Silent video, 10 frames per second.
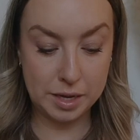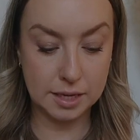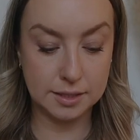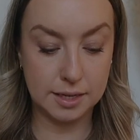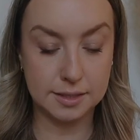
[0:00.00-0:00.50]

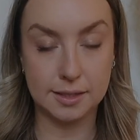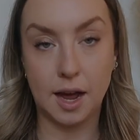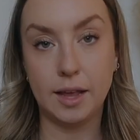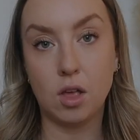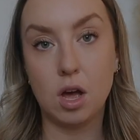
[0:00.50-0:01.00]
because it is
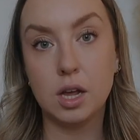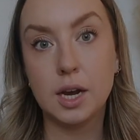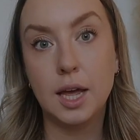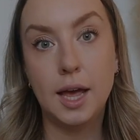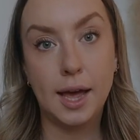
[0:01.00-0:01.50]

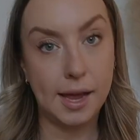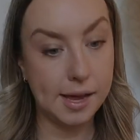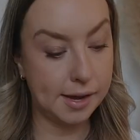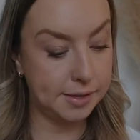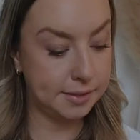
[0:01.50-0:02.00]
nylon,
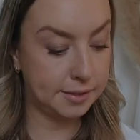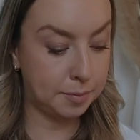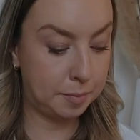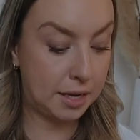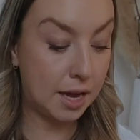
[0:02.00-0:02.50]

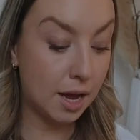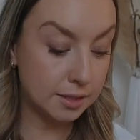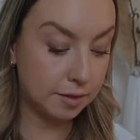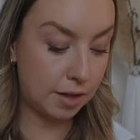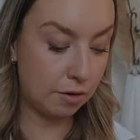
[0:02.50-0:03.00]
and
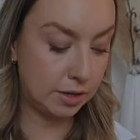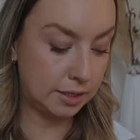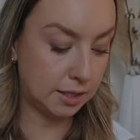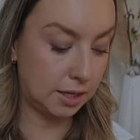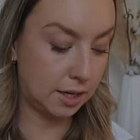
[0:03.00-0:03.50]
because of that
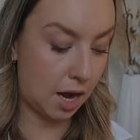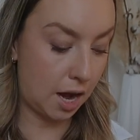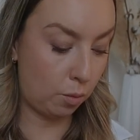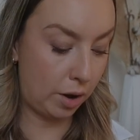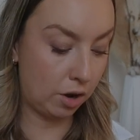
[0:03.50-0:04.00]
reason
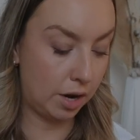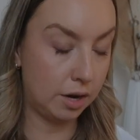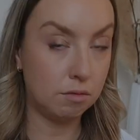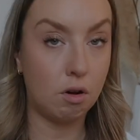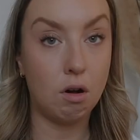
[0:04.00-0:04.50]
I wear
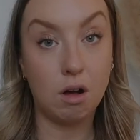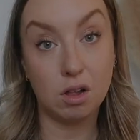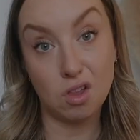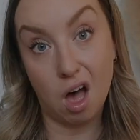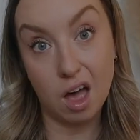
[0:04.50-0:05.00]
it a
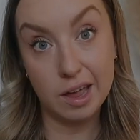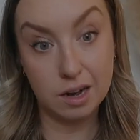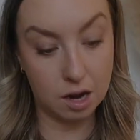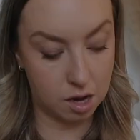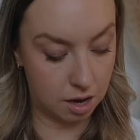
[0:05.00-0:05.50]
lot,
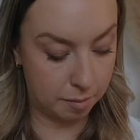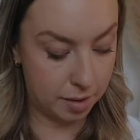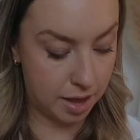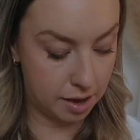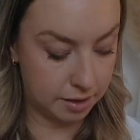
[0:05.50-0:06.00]

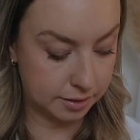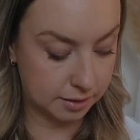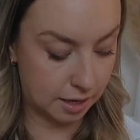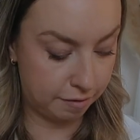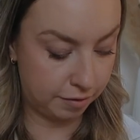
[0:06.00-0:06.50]

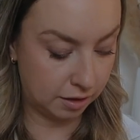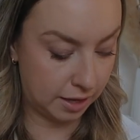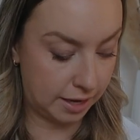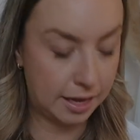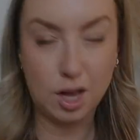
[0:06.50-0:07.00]
and I feel
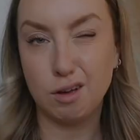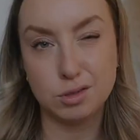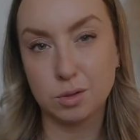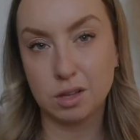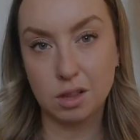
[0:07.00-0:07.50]
like it
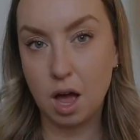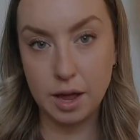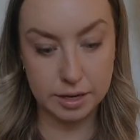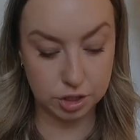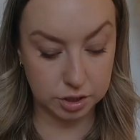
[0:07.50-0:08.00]
goes with a
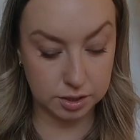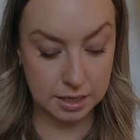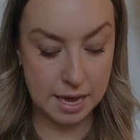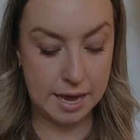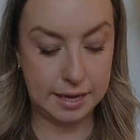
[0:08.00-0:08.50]
lot.
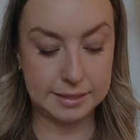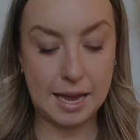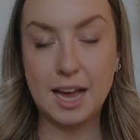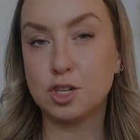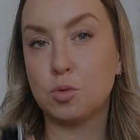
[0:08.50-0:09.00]
It's
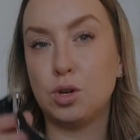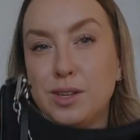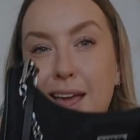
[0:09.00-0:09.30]
casual